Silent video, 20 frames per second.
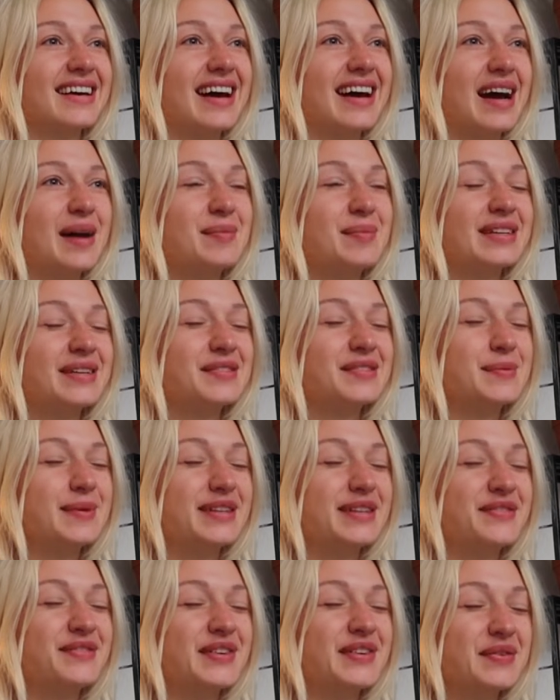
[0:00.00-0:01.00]
I believe, to be the
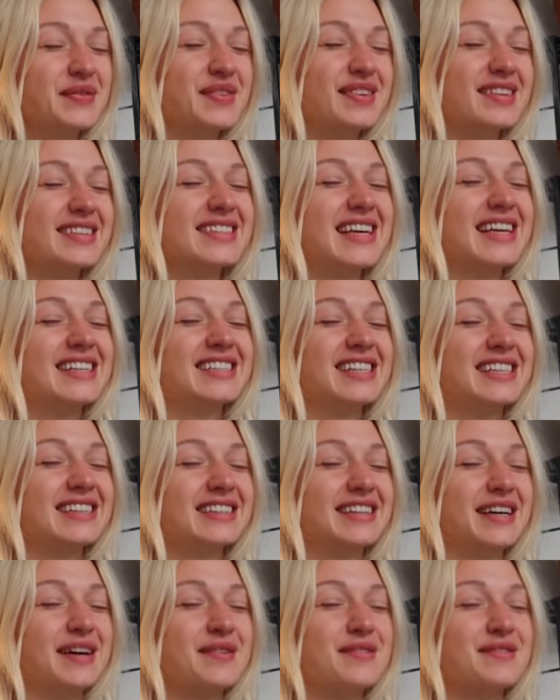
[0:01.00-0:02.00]
5th session
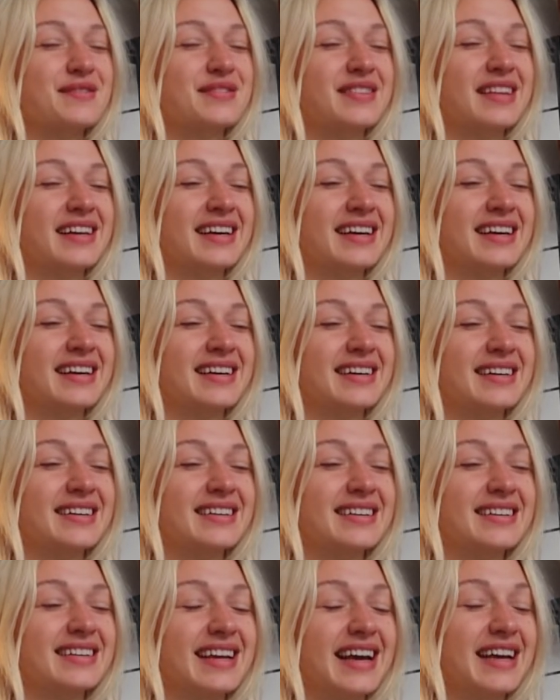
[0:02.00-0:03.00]
of
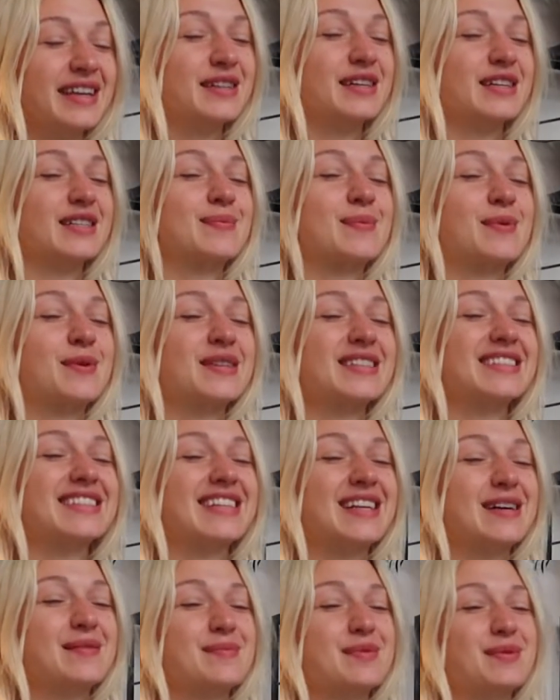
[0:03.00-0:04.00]
the Inner Explorers
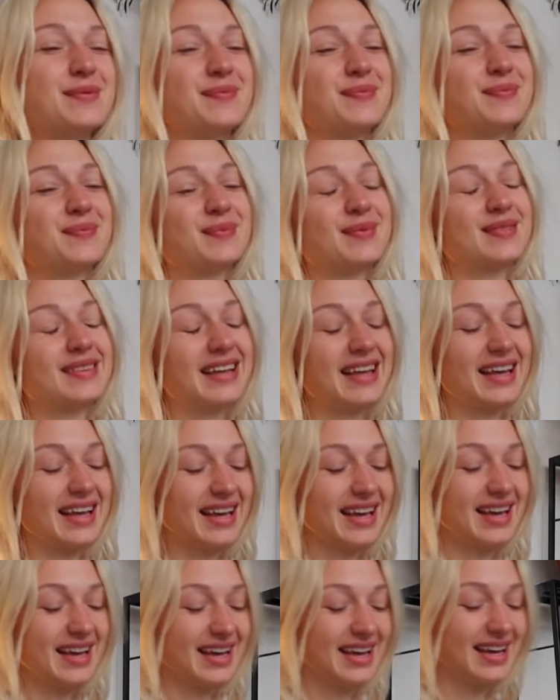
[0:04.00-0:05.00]
Club.
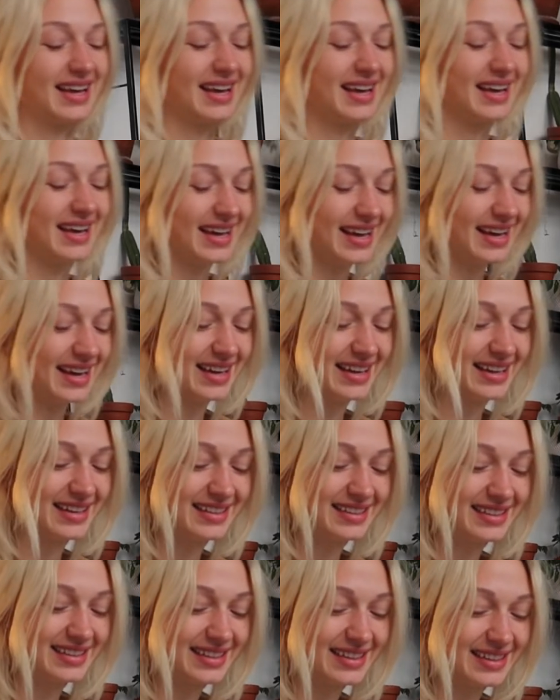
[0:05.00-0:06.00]

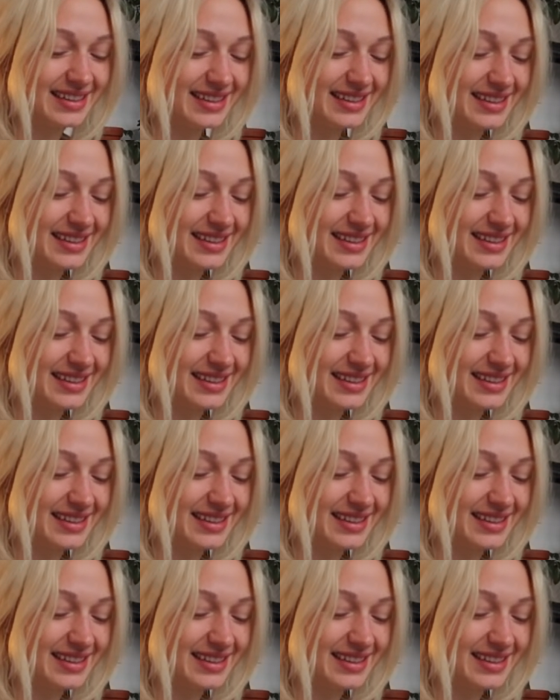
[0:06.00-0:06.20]
And